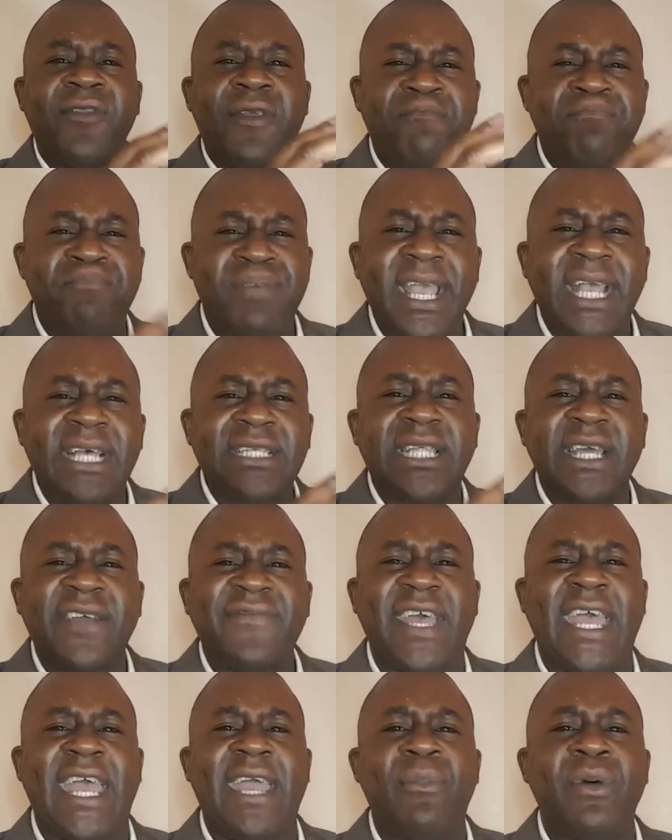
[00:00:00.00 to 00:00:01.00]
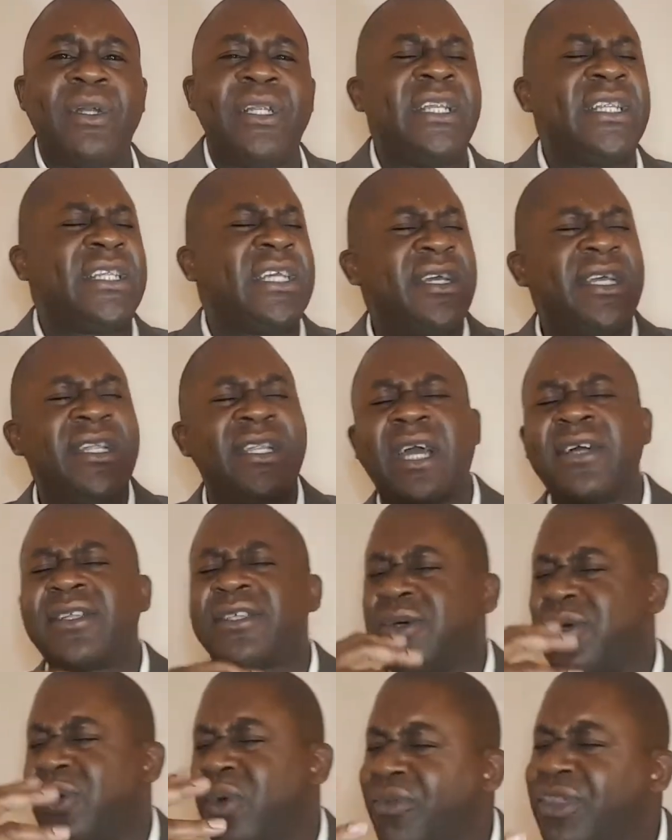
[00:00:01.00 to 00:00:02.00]
the biggest thing for him was he'd go
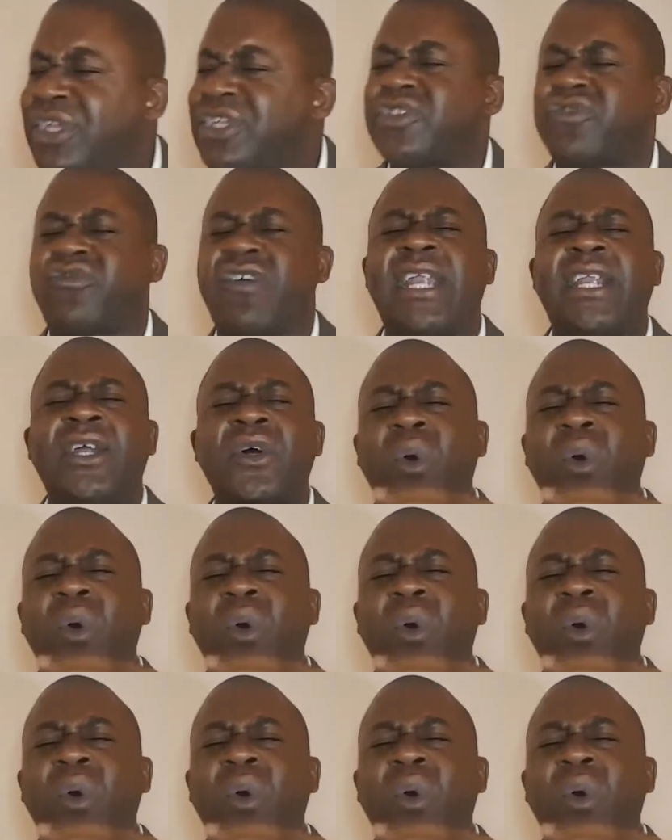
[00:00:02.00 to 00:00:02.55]
to all these training,